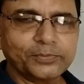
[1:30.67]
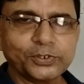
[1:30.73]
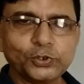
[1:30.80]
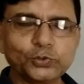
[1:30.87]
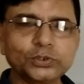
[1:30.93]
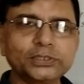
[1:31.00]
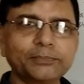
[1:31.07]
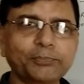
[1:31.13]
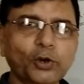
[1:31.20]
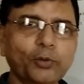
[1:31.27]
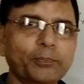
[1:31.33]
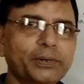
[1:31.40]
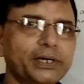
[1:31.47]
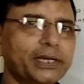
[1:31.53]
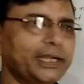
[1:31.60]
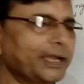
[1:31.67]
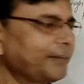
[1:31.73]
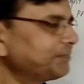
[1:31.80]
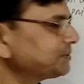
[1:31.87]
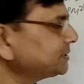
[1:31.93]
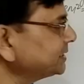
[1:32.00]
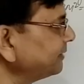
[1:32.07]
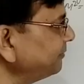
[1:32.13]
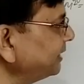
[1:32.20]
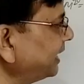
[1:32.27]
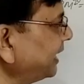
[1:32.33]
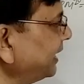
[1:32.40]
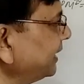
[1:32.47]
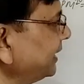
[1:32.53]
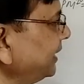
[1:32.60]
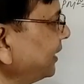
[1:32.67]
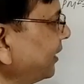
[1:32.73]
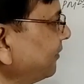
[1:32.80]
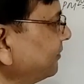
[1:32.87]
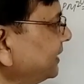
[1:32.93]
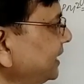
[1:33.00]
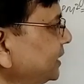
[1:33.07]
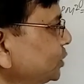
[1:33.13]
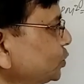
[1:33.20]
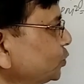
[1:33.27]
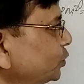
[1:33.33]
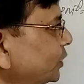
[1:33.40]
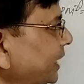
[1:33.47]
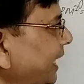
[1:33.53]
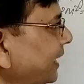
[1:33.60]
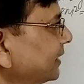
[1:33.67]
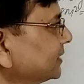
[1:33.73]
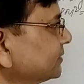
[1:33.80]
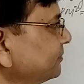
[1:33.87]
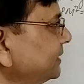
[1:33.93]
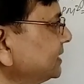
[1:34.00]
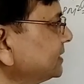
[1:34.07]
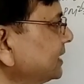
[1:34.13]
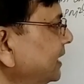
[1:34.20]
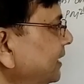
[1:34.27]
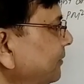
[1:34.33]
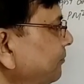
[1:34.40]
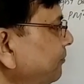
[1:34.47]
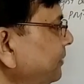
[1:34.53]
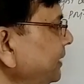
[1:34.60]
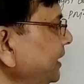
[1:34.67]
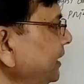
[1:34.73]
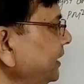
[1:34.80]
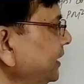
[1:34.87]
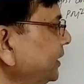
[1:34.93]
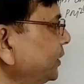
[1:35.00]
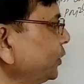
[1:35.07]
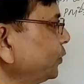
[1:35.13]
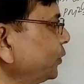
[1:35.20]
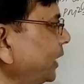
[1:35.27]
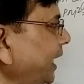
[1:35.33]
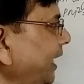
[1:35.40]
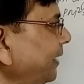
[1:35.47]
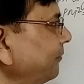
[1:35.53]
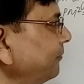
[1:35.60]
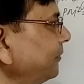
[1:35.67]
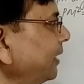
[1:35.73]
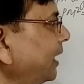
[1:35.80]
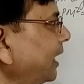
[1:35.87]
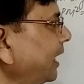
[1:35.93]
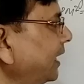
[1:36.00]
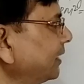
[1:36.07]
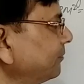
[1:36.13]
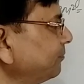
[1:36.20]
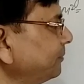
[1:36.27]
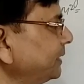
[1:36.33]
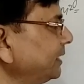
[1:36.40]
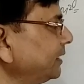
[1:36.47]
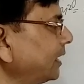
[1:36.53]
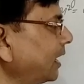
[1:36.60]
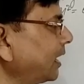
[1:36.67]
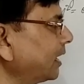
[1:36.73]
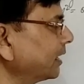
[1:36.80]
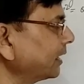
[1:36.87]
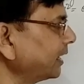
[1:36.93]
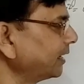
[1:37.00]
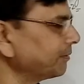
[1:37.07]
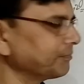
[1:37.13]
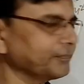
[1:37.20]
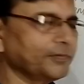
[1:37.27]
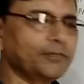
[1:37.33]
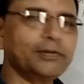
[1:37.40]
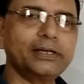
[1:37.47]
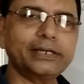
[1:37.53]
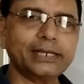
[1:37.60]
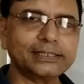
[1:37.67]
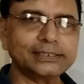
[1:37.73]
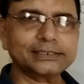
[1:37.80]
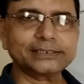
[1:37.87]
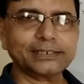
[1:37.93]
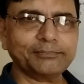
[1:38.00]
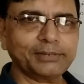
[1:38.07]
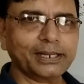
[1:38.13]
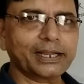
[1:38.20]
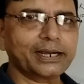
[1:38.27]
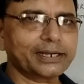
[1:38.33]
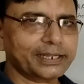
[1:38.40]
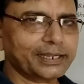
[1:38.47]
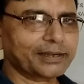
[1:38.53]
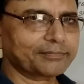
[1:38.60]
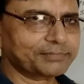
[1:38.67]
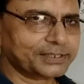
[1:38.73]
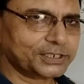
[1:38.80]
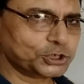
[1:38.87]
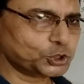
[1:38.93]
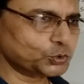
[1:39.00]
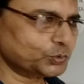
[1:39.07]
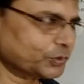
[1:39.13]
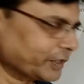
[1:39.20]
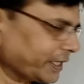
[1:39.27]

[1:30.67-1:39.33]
use the property of similarity of these two triangles, means PQM and PRM. We will take the similarity of these two